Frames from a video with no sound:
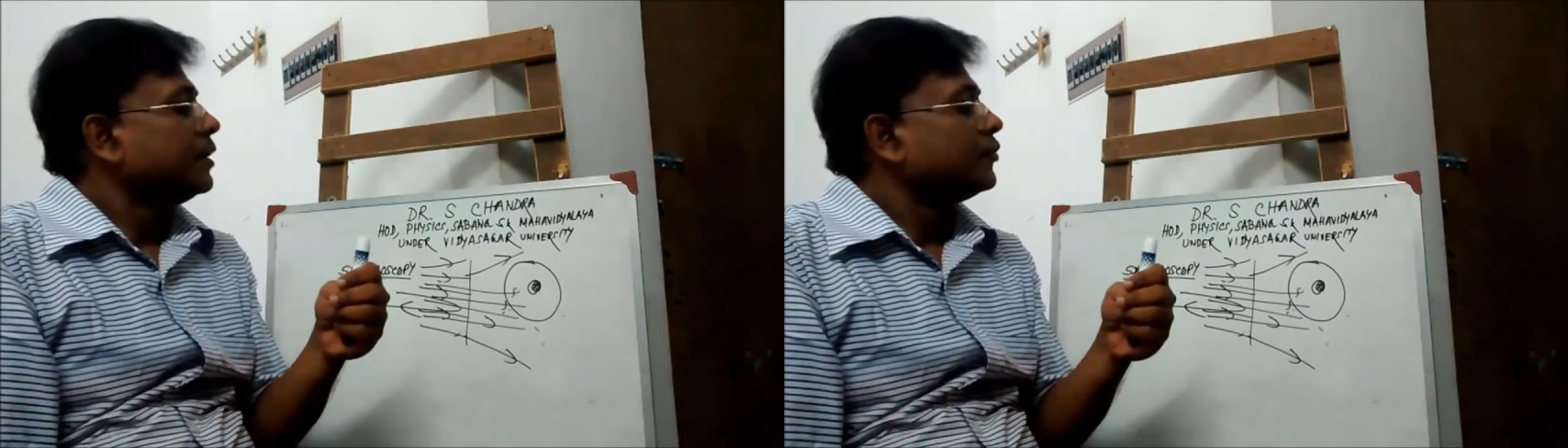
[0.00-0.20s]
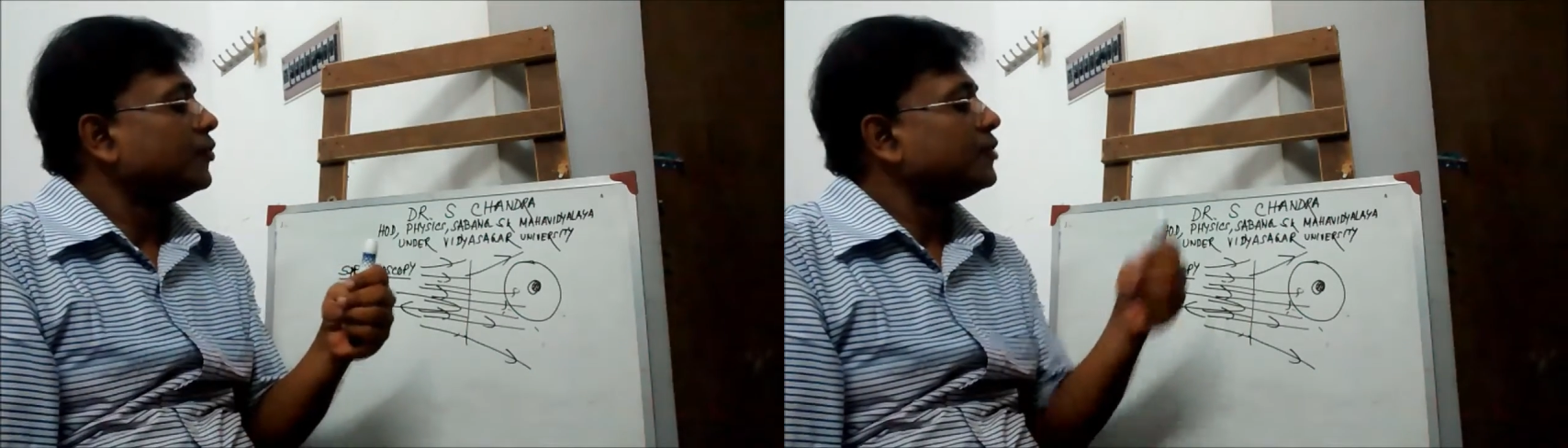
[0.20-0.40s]

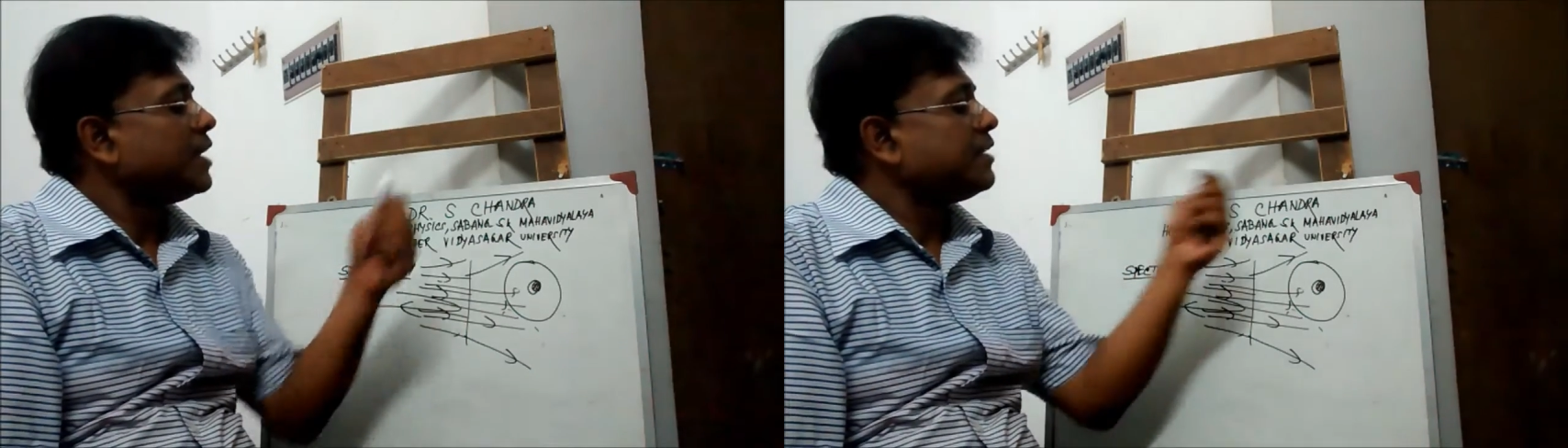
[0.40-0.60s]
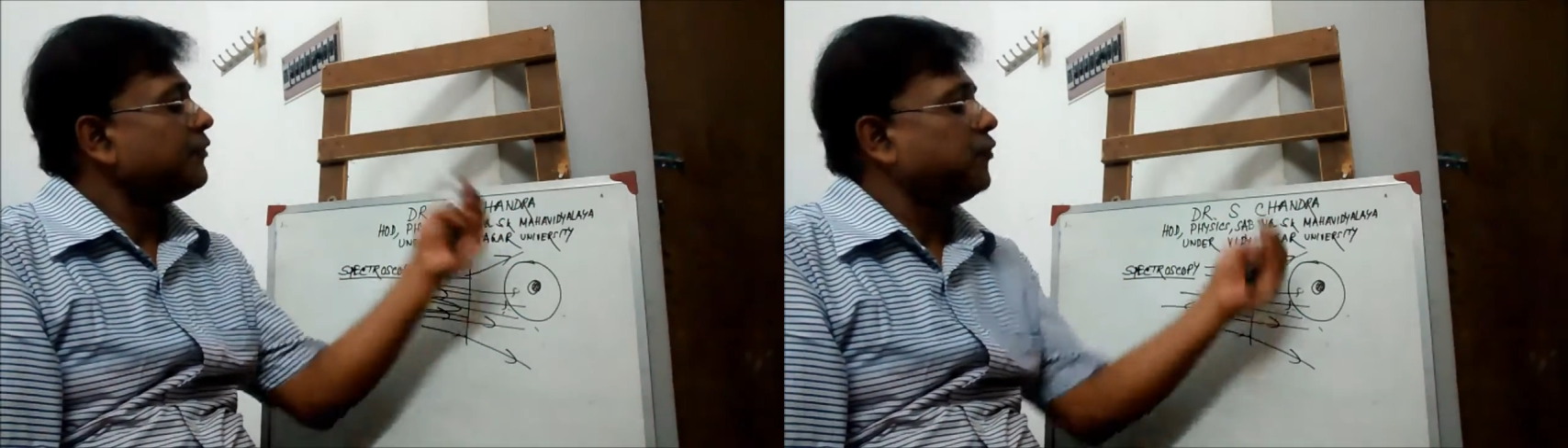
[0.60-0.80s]
so
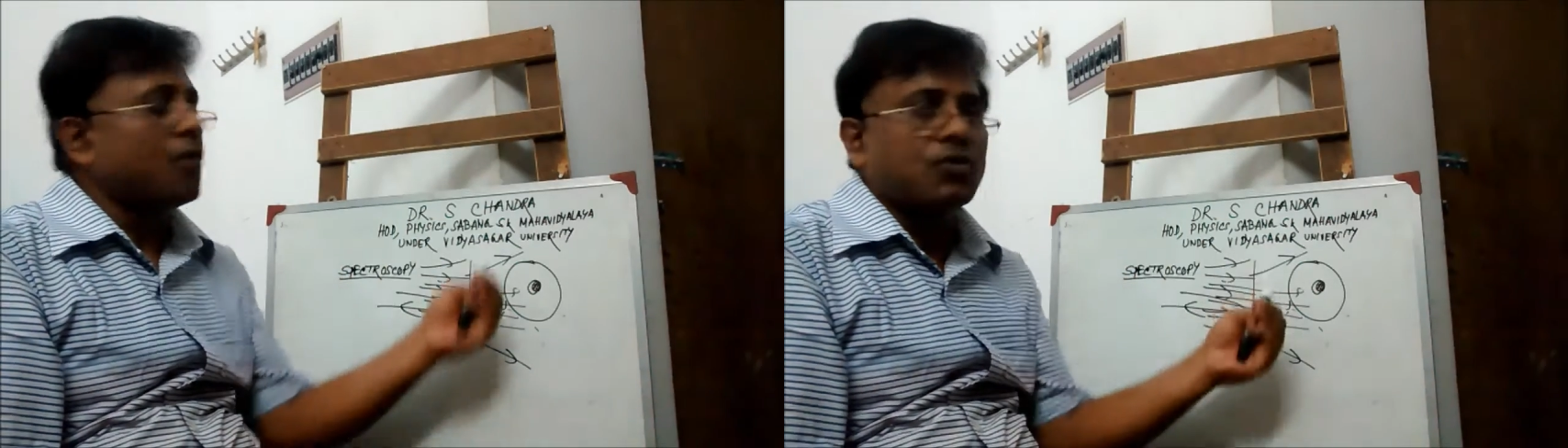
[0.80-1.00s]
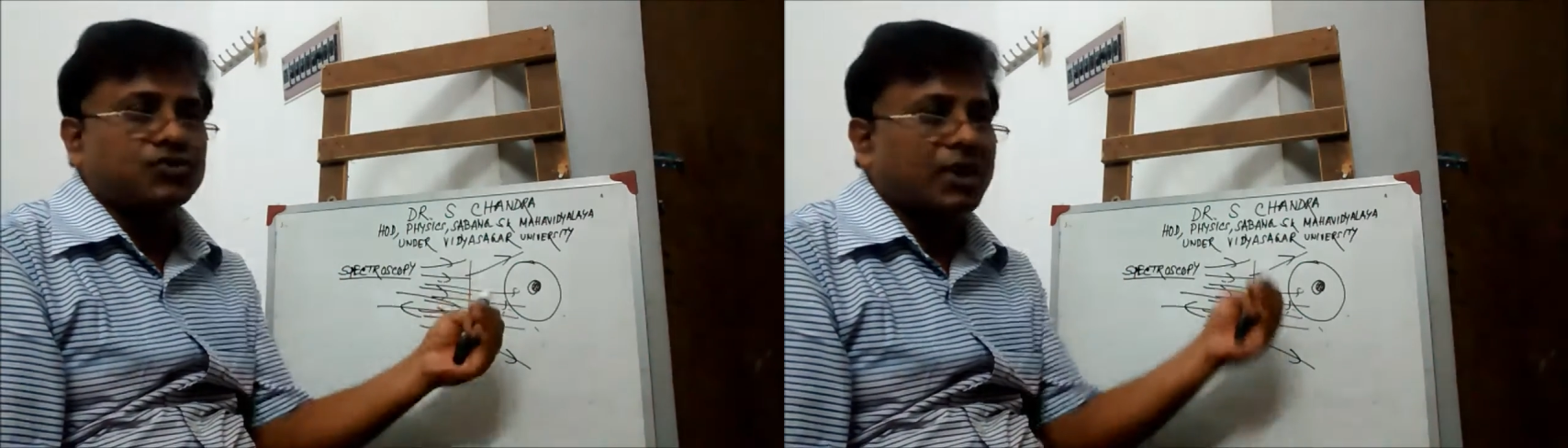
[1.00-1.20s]
there is a
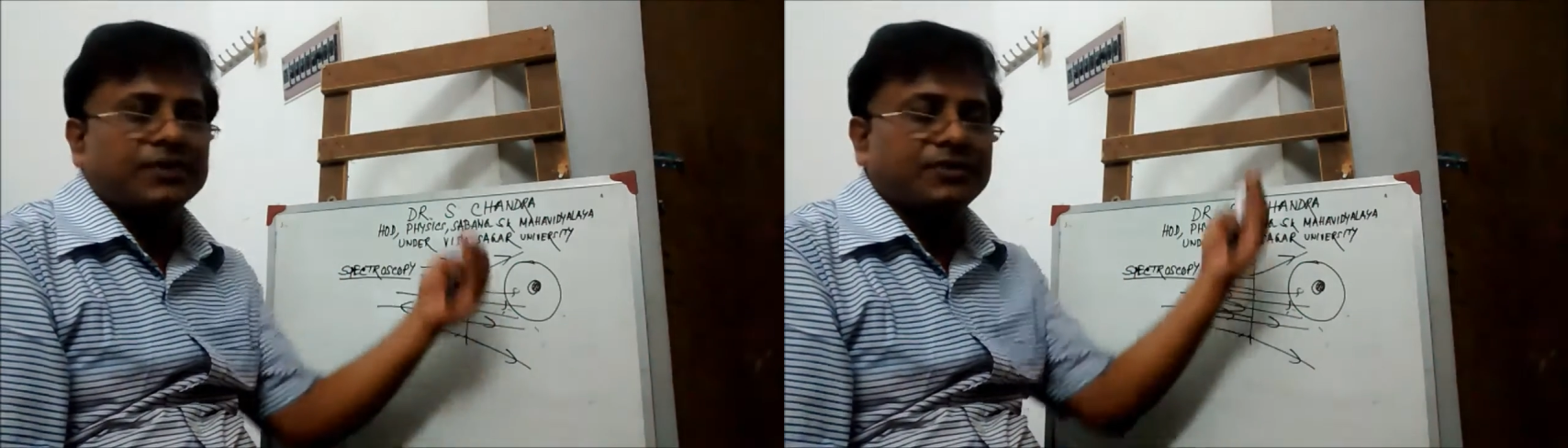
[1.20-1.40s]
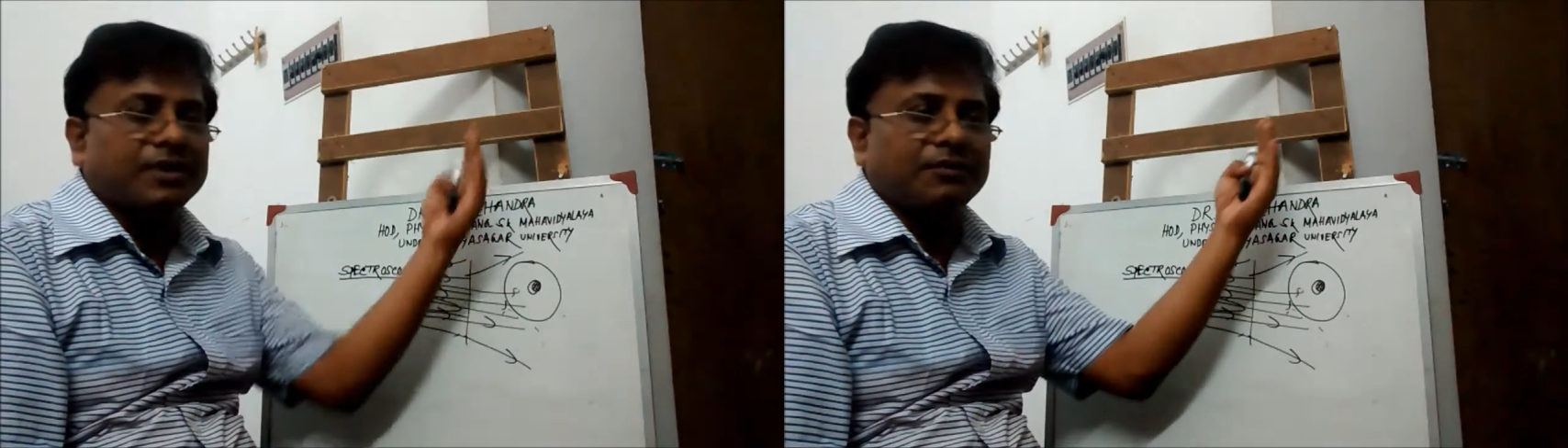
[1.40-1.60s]
force, that
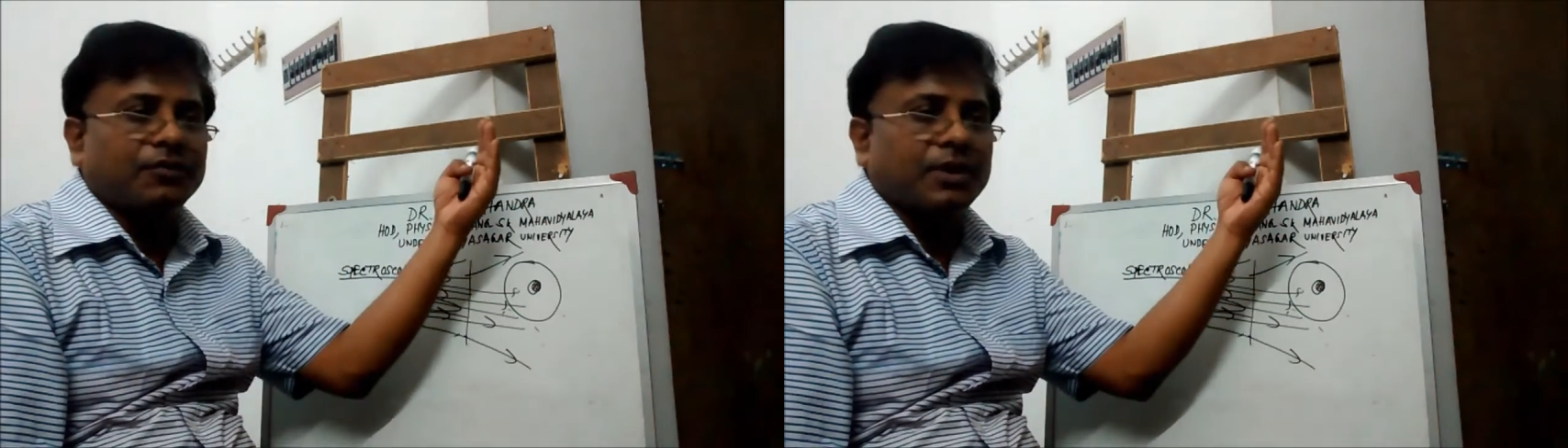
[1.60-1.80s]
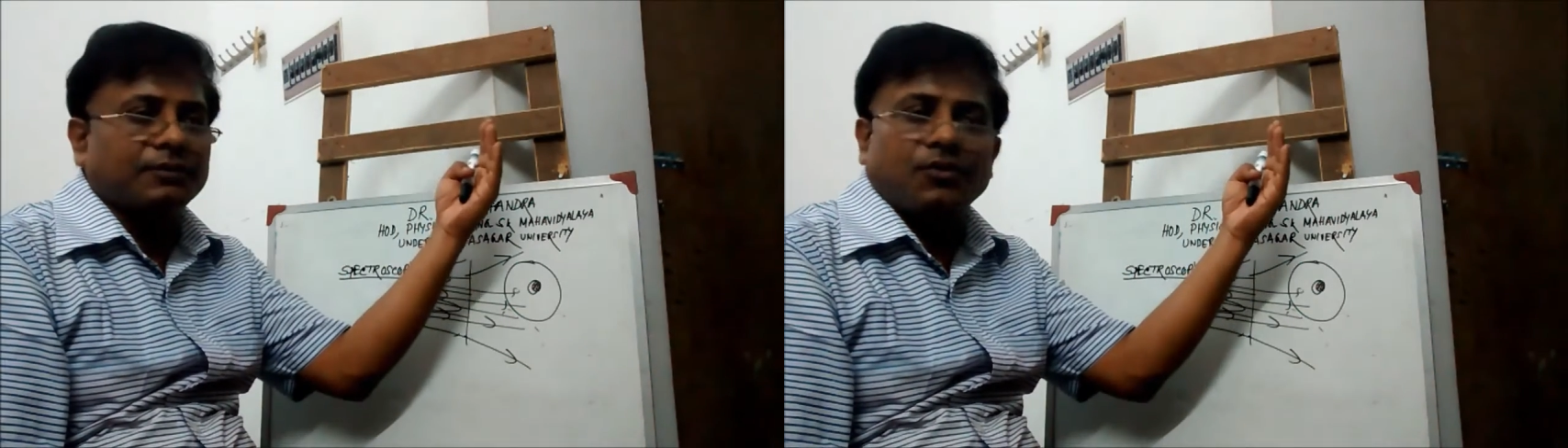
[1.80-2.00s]
is
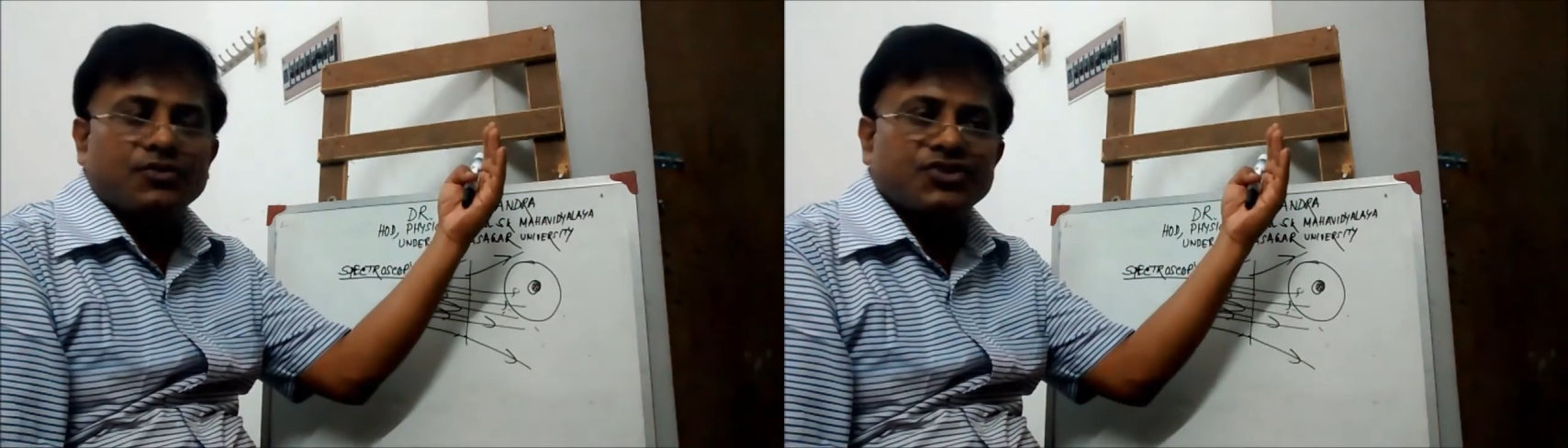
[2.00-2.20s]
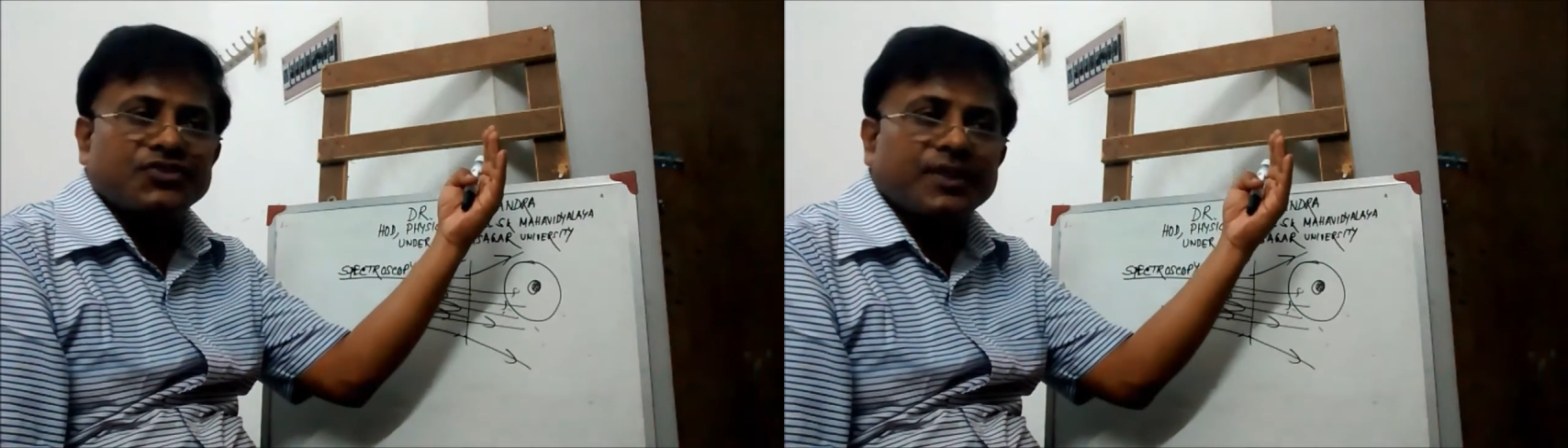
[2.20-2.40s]
centrifugal
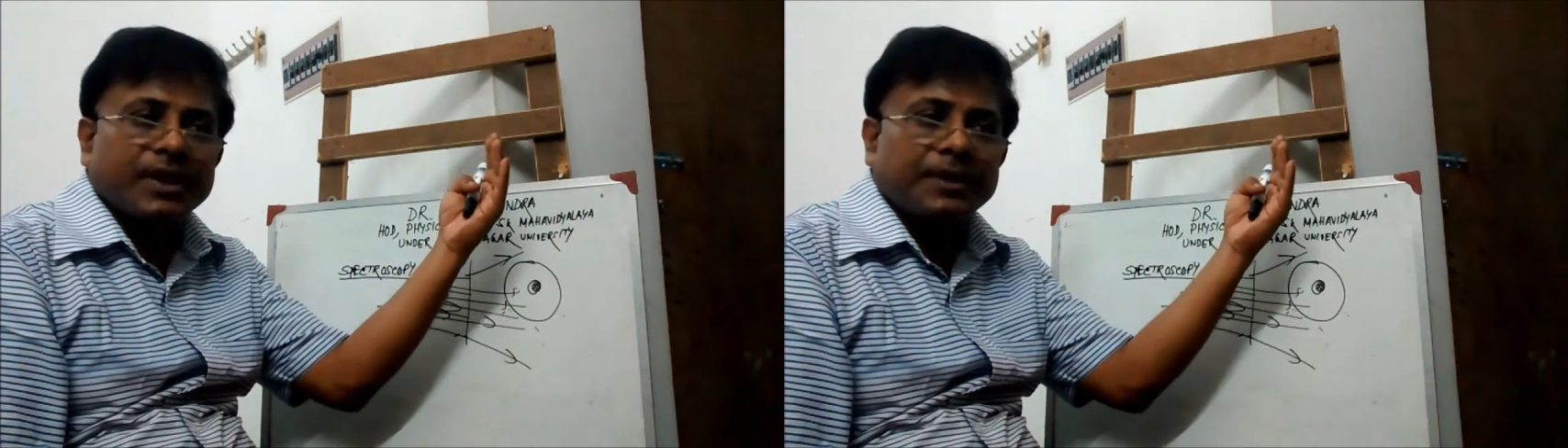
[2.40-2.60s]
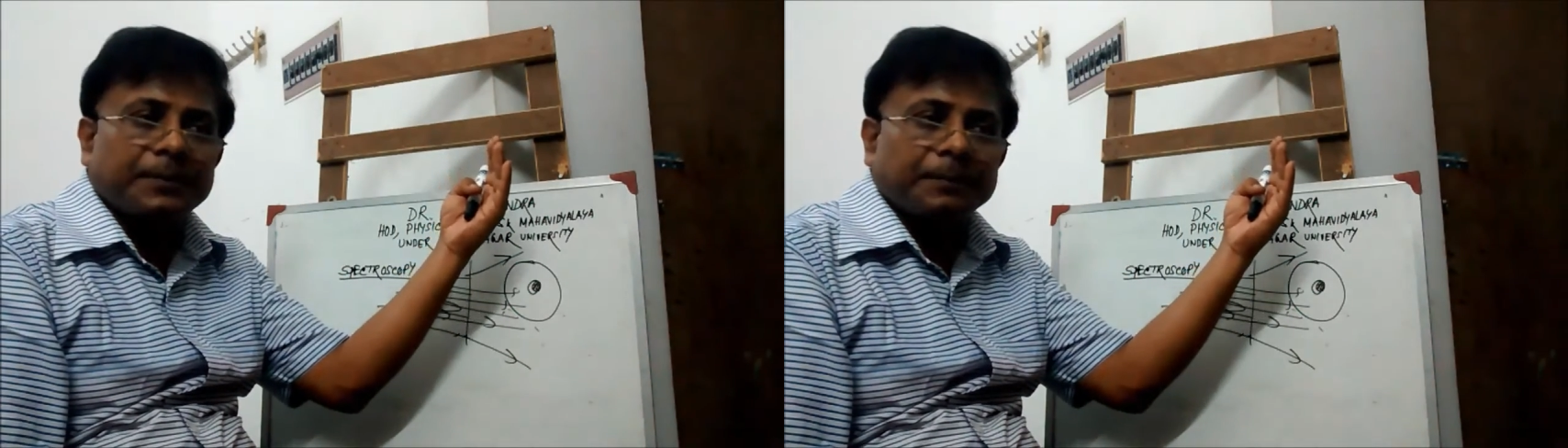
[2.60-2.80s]
force is
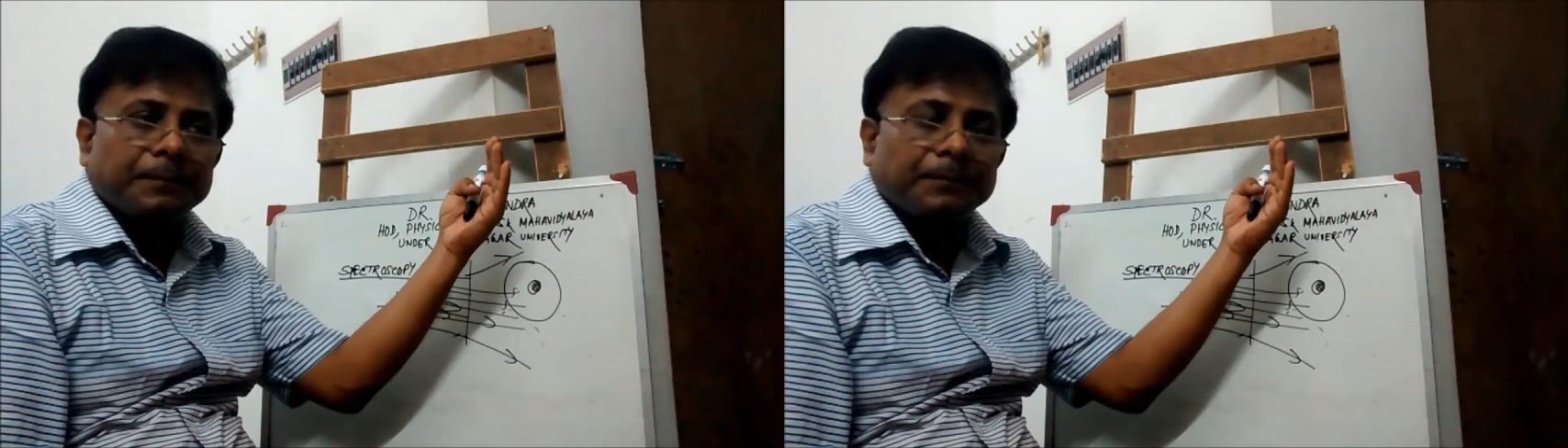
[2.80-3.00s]
there.